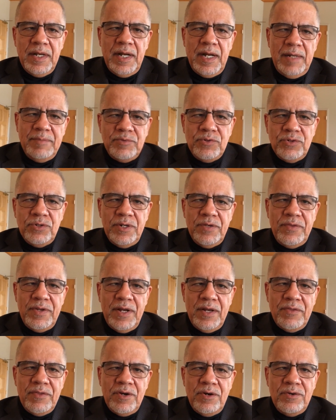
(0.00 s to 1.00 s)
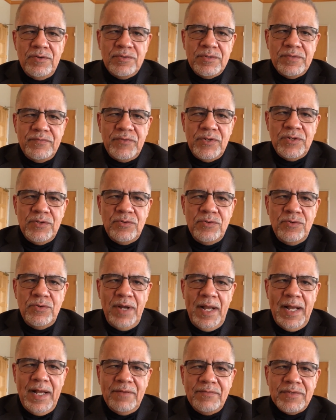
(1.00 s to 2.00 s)
I'm sure there are those of you who
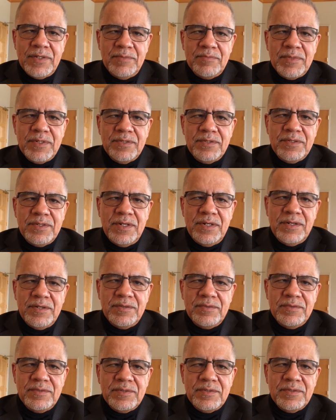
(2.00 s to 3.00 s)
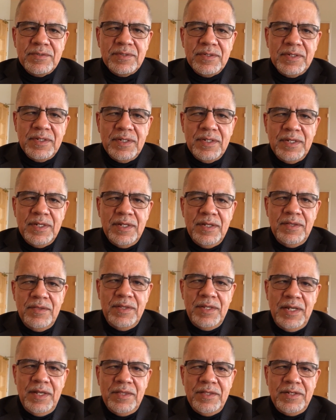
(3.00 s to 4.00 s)
have some concerns.
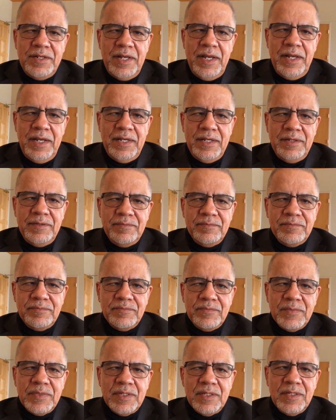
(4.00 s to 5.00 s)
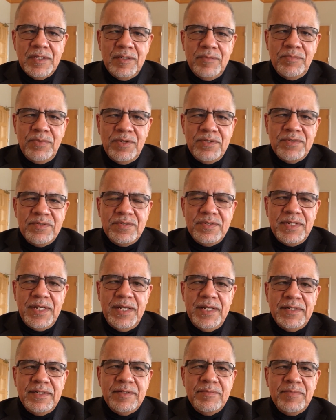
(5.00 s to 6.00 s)
The other day, a person
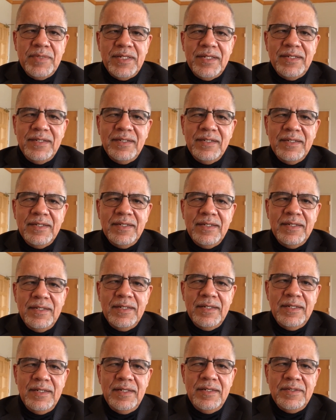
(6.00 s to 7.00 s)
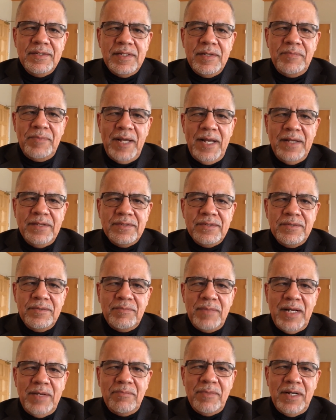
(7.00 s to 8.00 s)
said to me, said, Pastor,
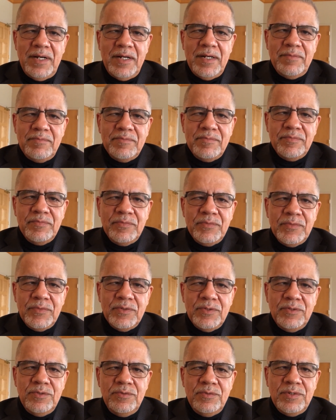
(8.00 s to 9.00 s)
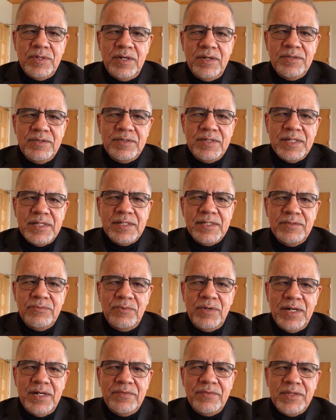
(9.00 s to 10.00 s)
my mom, who turned
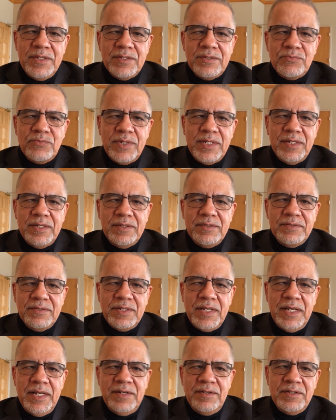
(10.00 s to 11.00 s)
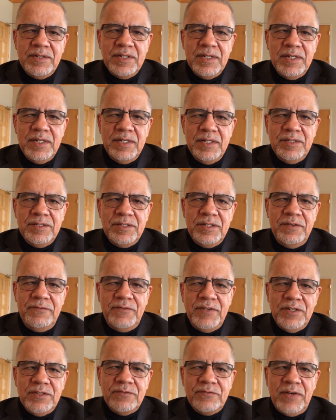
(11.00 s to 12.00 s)
61 this week, said she
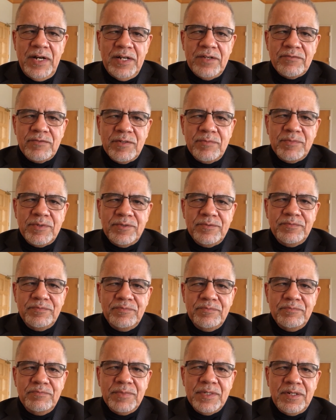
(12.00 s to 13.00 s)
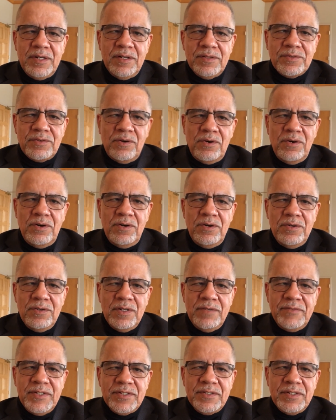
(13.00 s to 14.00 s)
feels vulnerable because
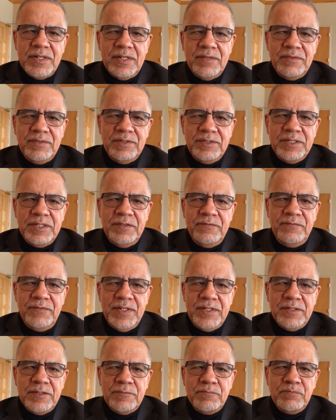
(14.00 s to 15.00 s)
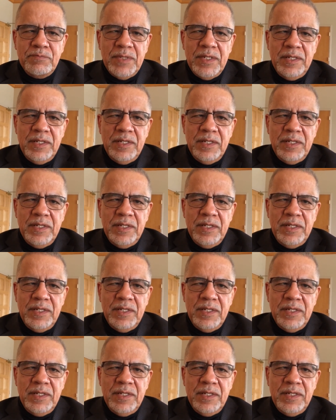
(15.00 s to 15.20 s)
all of a sudden she fits